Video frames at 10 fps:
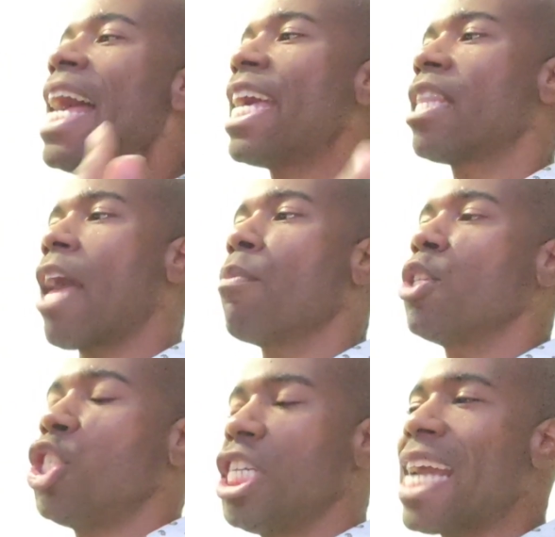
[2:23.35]
And like when
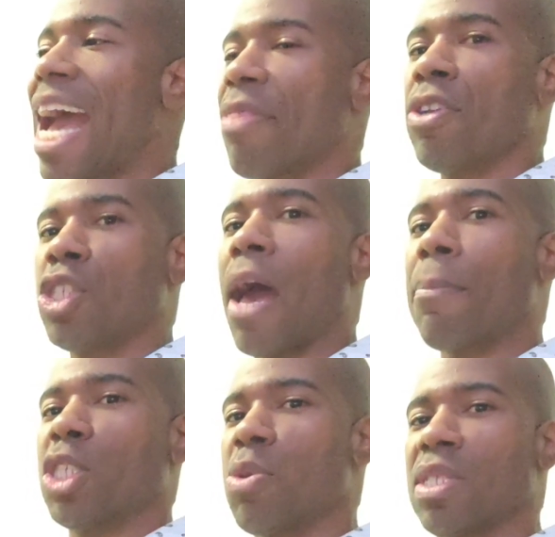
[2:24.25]
she got the
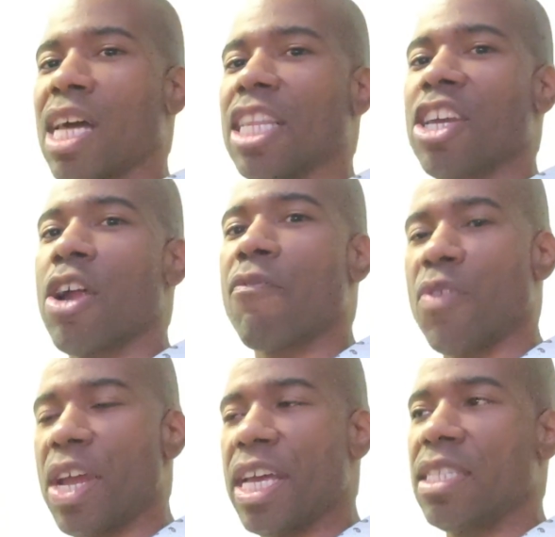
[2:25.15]
job and she was telling her
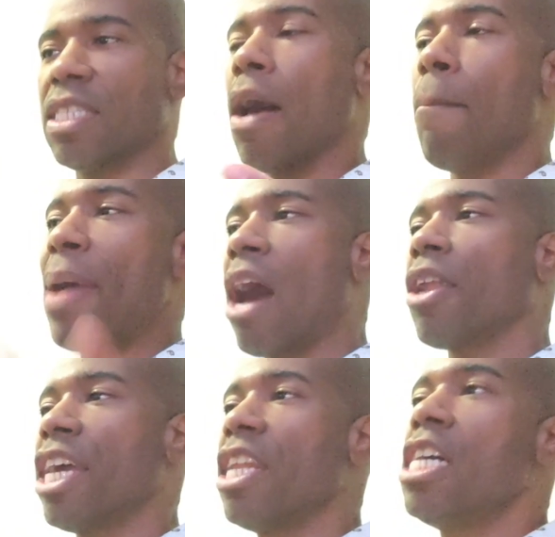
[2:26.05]
friends
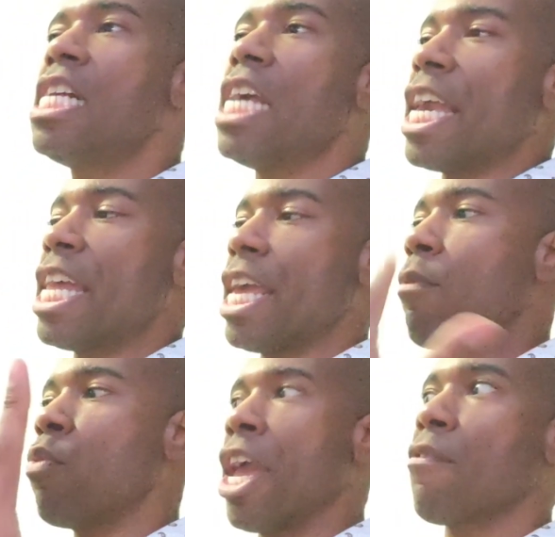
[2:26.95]
about it, and
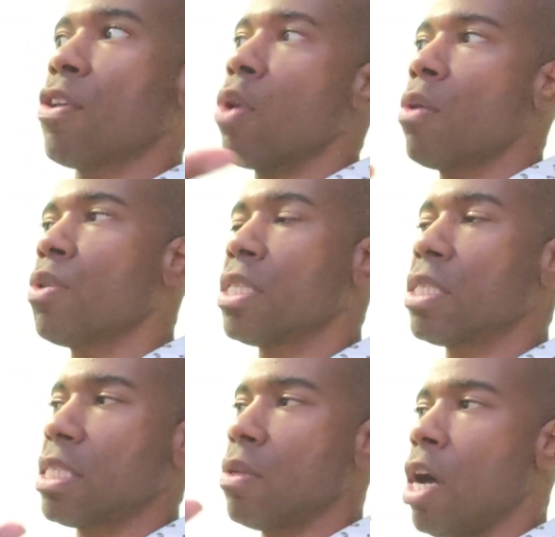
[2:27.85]
it, when everyone
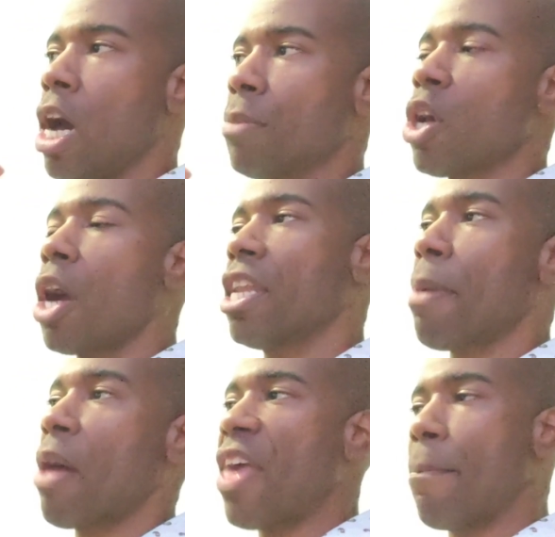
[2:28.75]
was um, talking
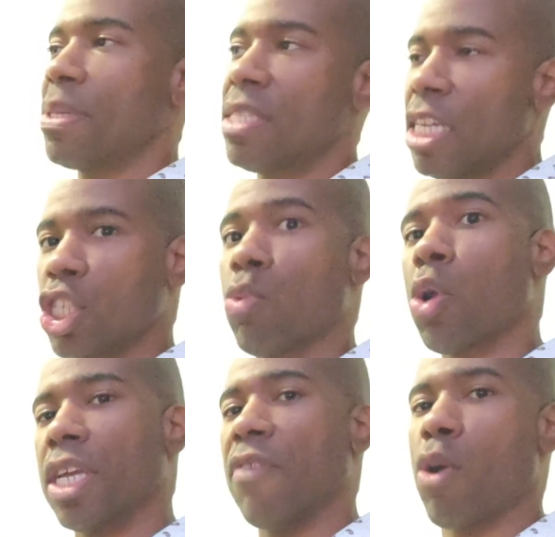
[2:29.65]
about that position
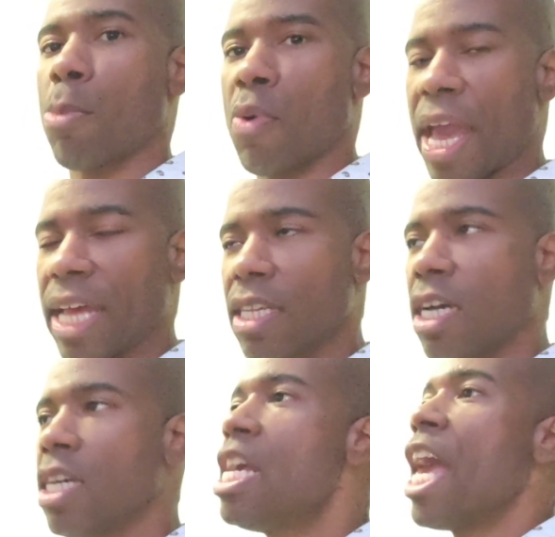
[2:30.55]
working for
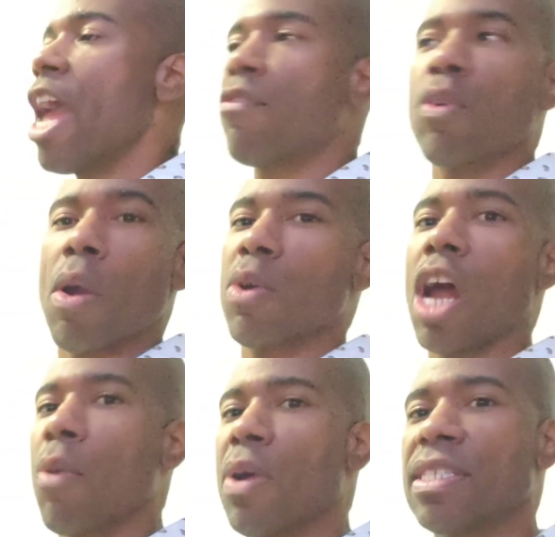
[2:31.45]
Miranda, everyone would
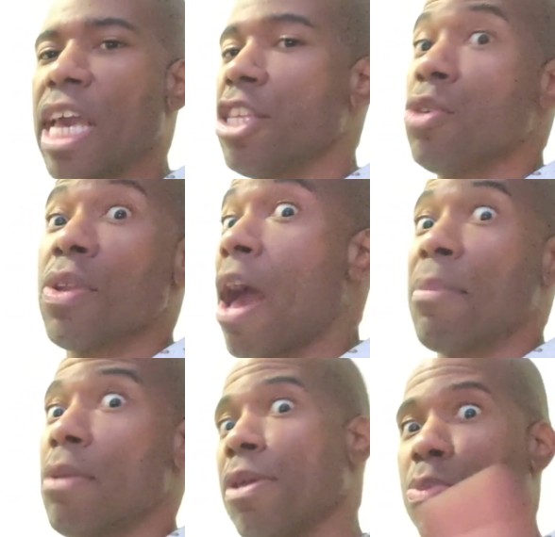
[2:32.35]
always say, you know how
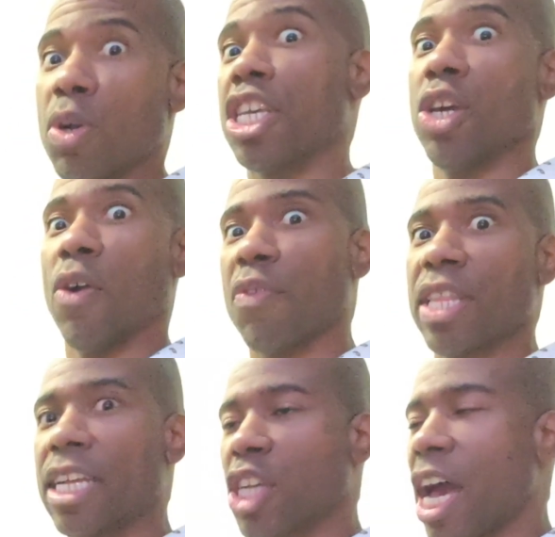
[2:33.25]
many people would kill for
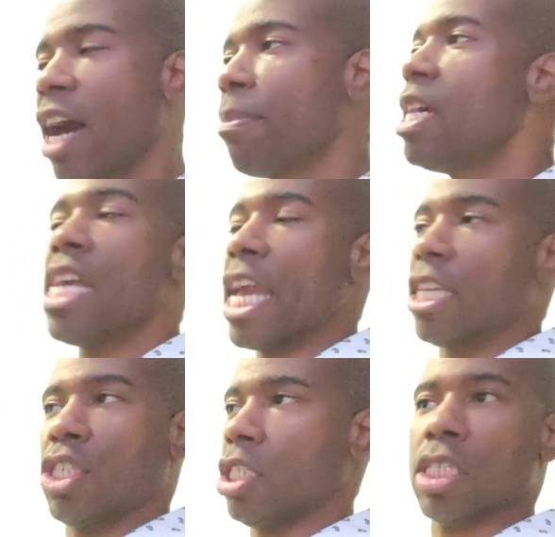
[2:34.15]
that job?
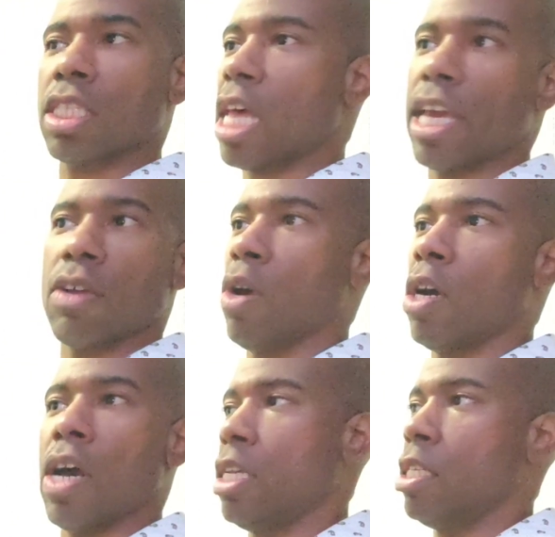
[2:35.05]
And she's just like,
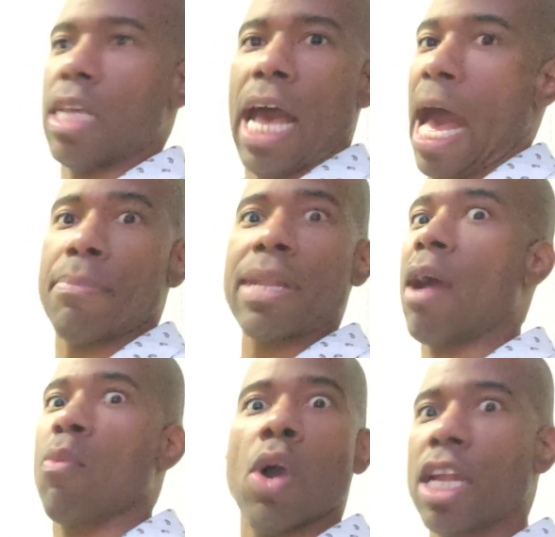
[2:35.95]
well, I'm
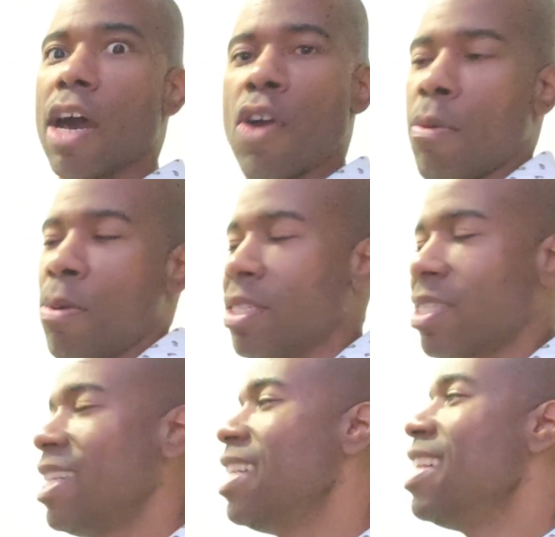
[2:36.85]
not one of
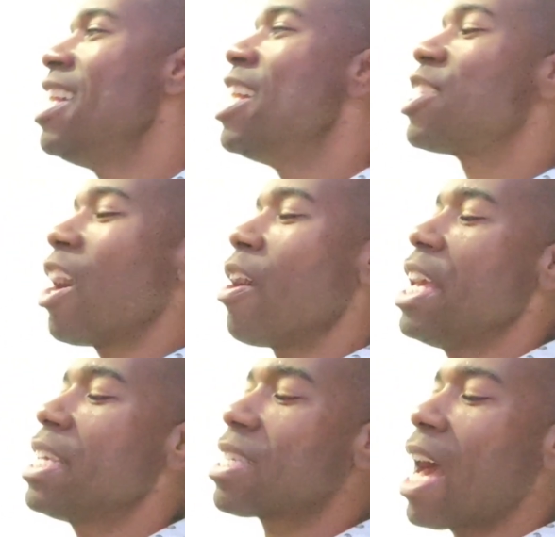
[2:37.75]
them. So
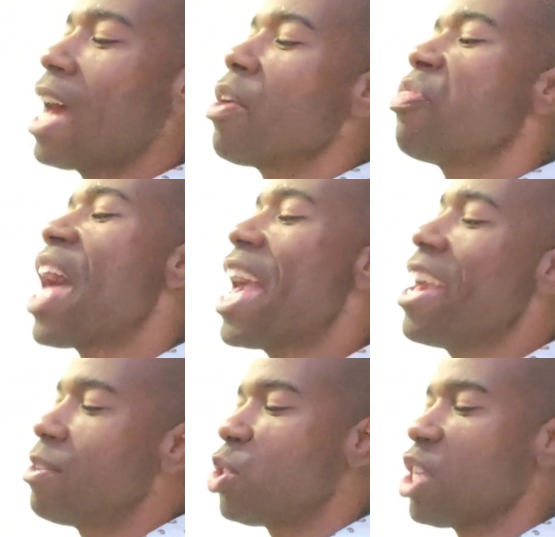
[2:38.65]
it's kind of that
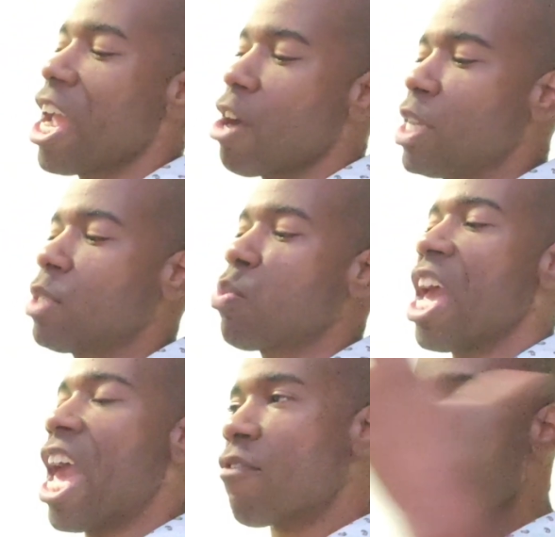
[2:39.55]
energy, Aries,
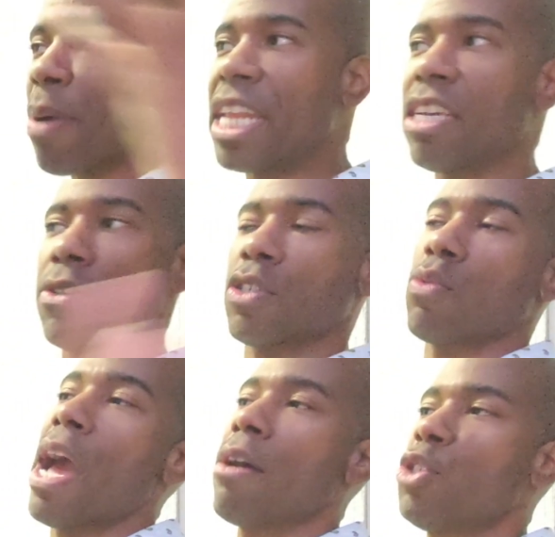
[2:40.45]
where everybody else
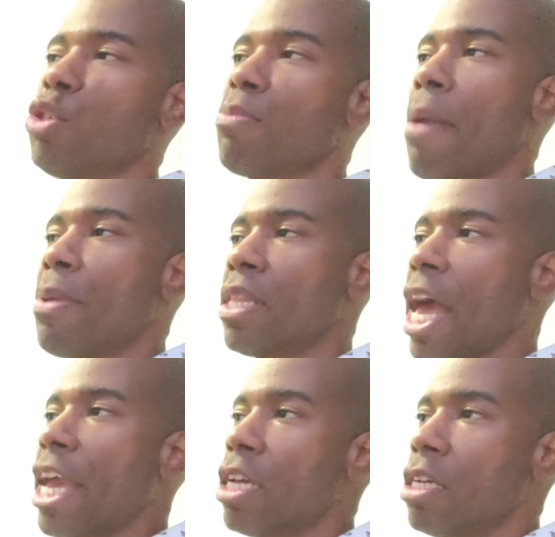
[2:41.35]
around you might be
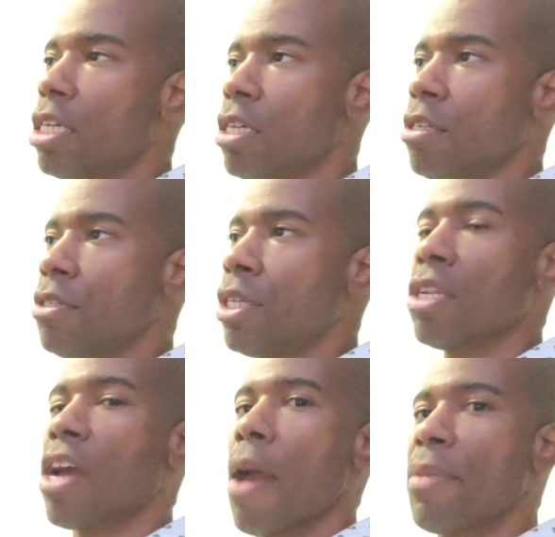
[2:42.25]
like, do
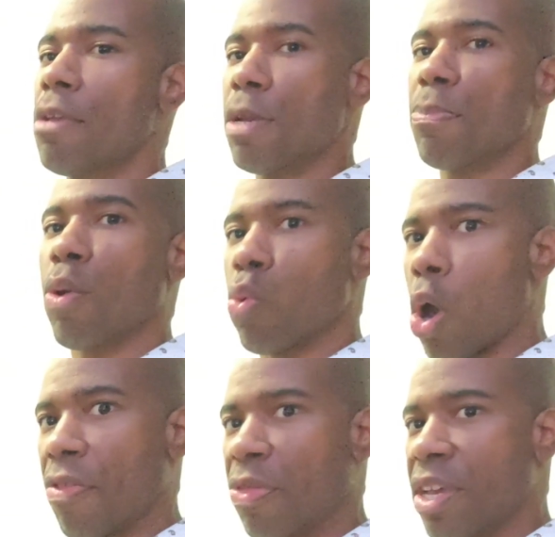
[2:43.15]
you know how many people
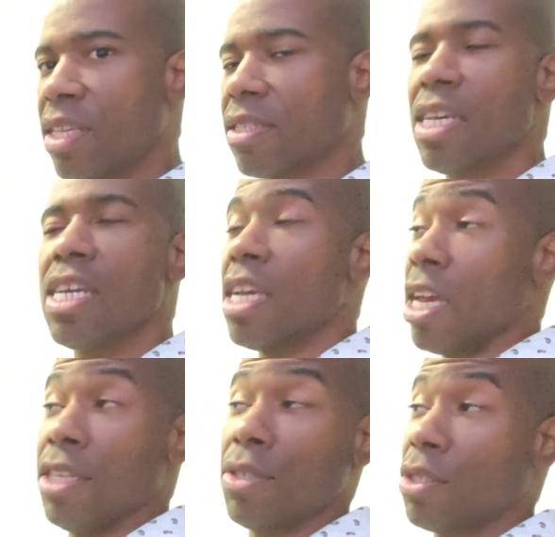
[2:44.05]
want this?
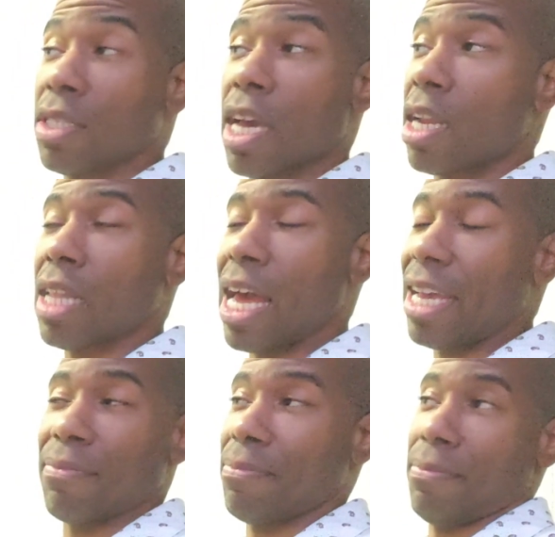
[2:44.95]
And you're just kind of
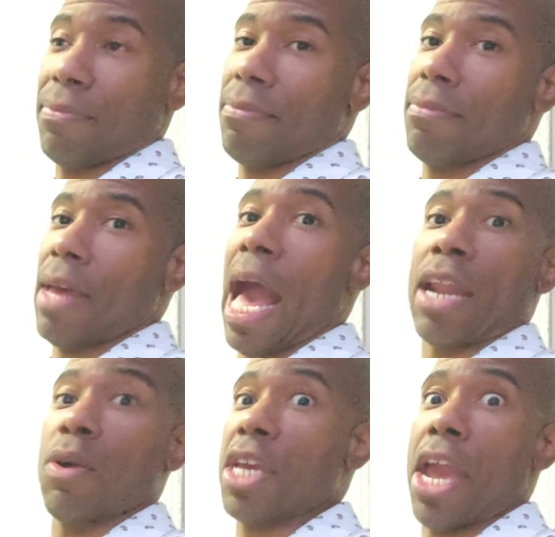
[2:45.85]
like,
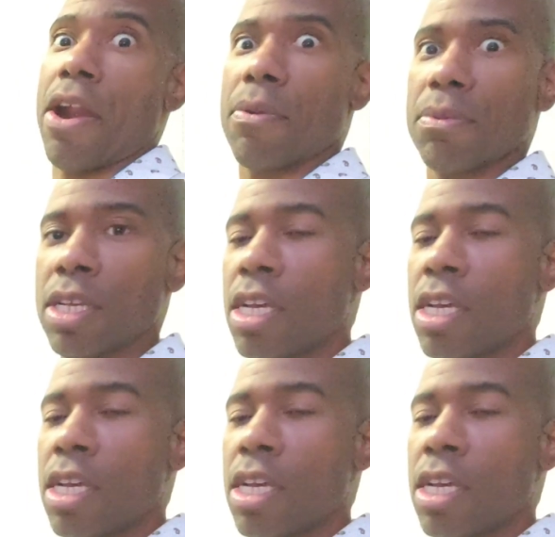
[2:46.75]
I don't care.